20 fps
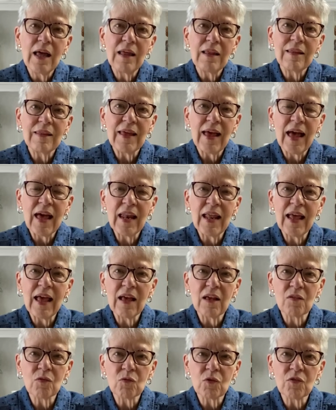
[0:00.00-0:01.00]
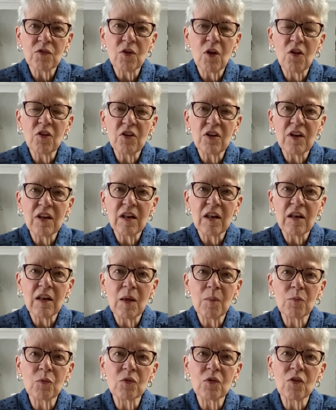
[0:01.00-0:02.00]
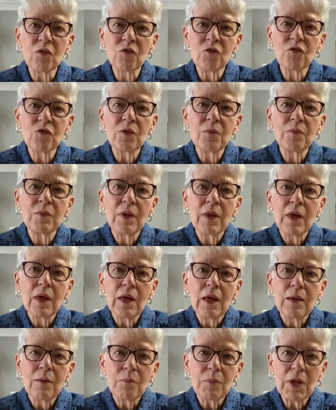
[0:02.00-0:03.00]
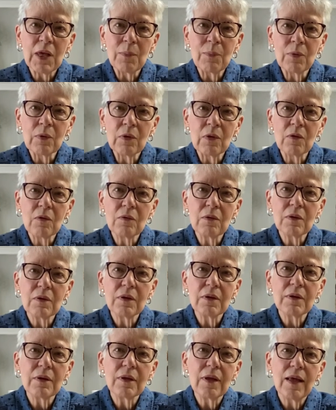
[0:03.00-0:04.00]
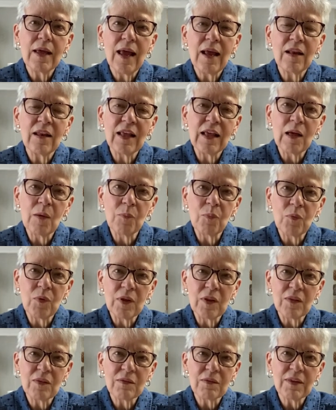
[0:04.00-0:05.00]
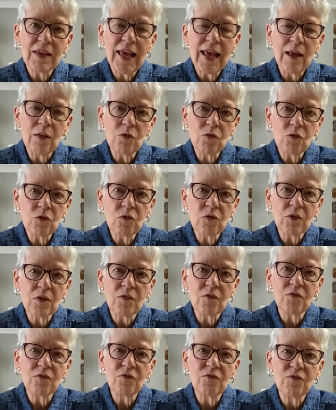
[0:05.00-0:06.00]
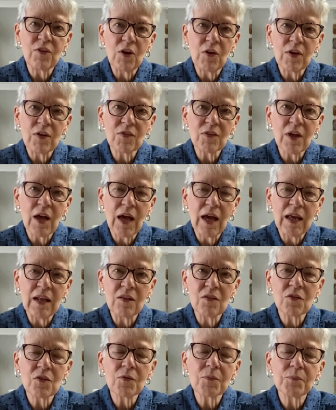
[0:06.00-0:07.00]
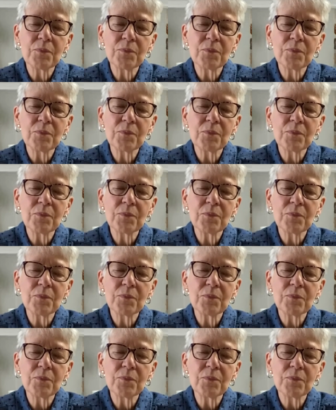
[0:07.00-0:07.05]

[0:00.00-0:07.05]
that has resulted in a number of people ending up with cancers of various kinds.